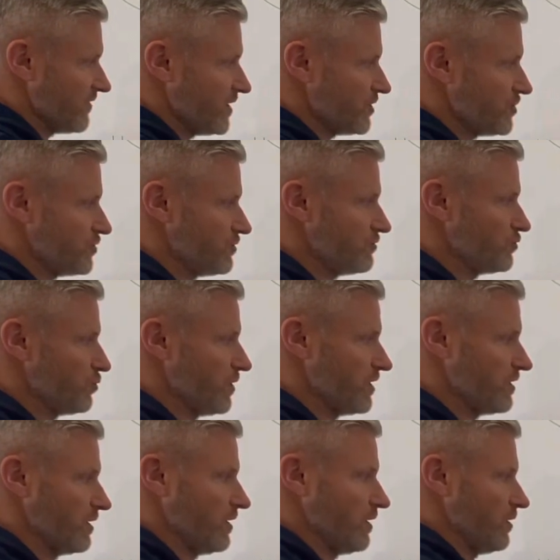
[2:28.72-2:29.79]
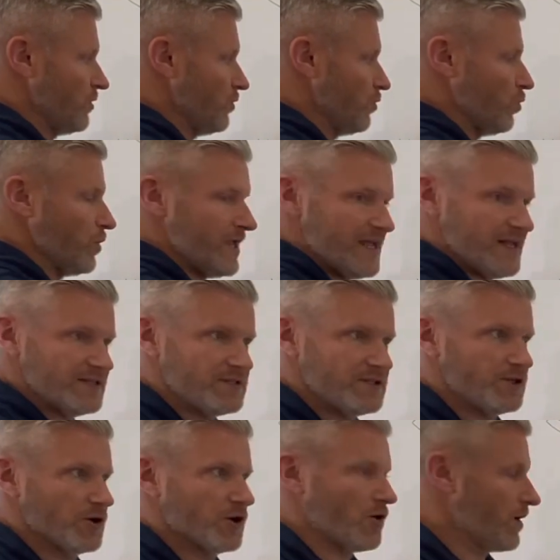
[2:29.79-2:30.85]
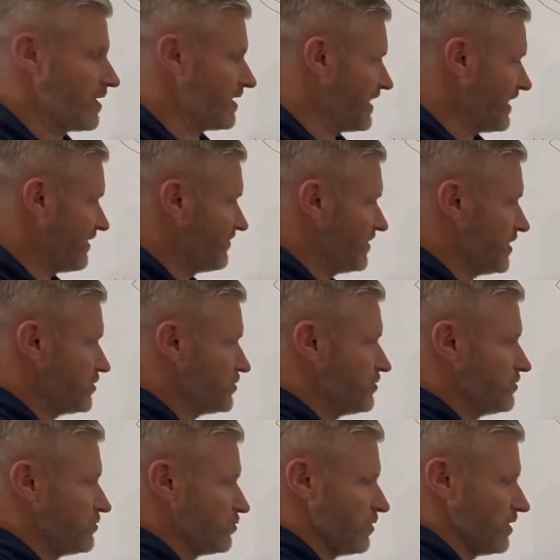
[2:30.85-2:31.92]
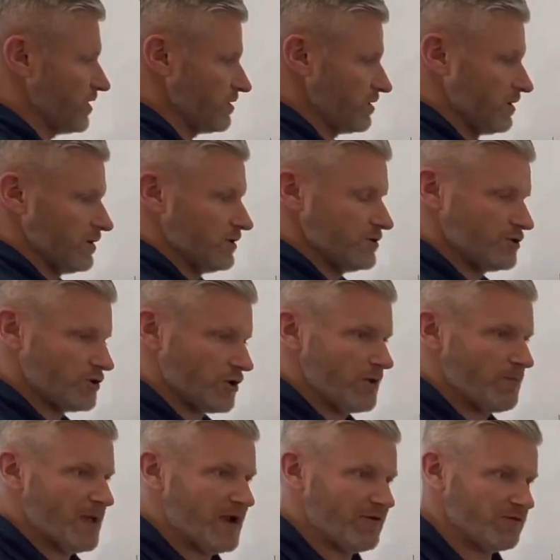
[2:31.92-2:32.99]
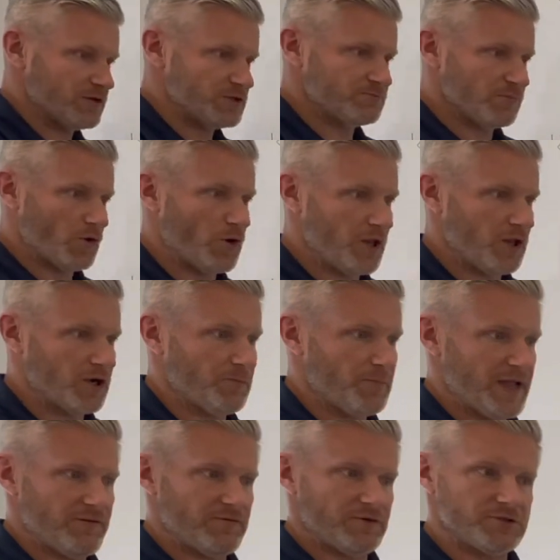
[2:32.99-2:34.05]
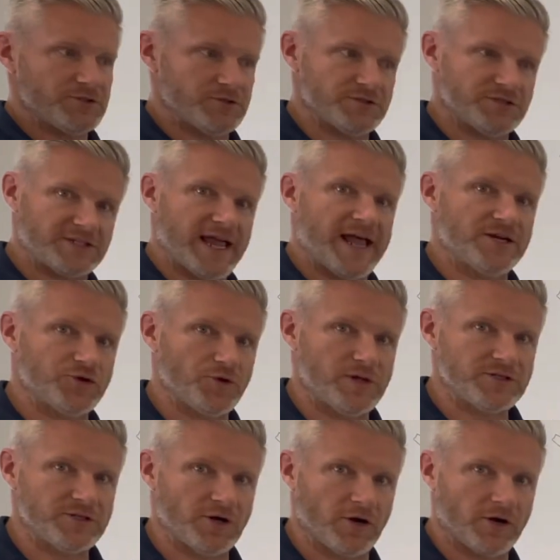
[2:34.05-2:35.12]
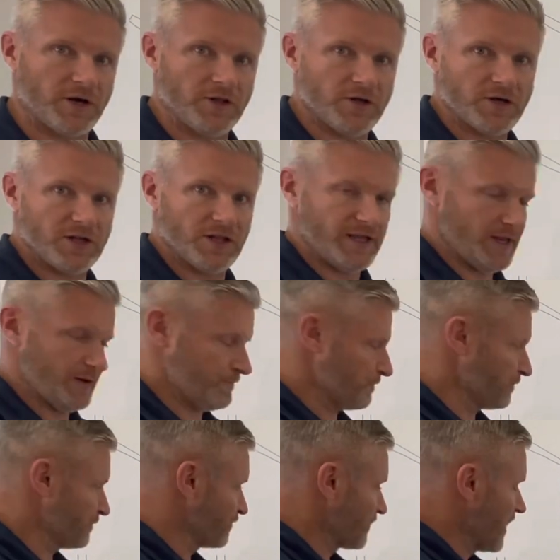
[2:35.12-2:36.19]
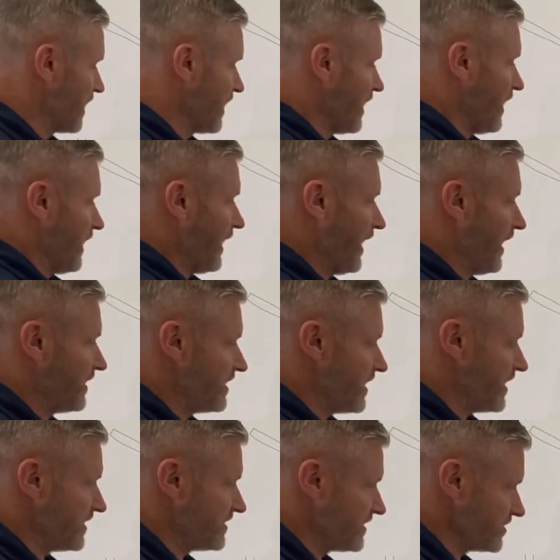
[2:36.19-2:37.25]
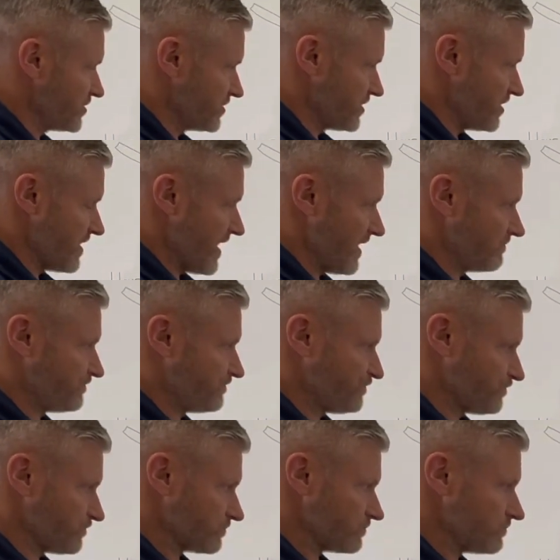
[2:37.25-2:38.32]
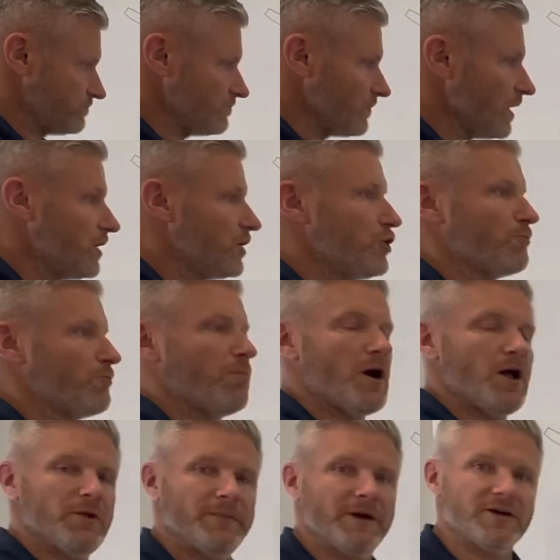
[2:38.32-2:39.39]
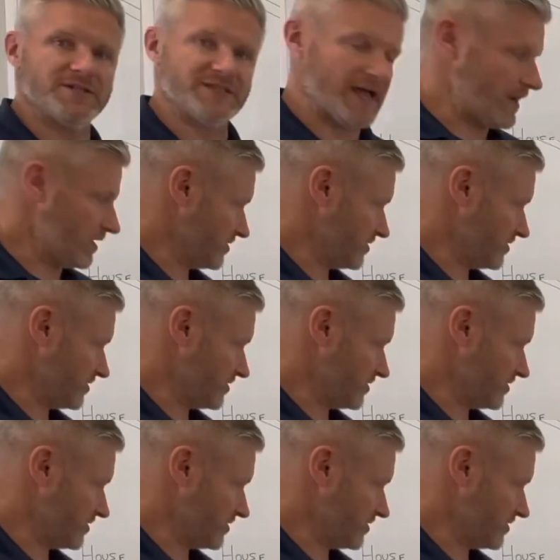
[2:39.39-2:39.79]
issues with weeds, you're going to have issues with dirty pavers, moldy looking pavers, your sand joints aren't going to look clean. And in addition to that, your polymeric sand is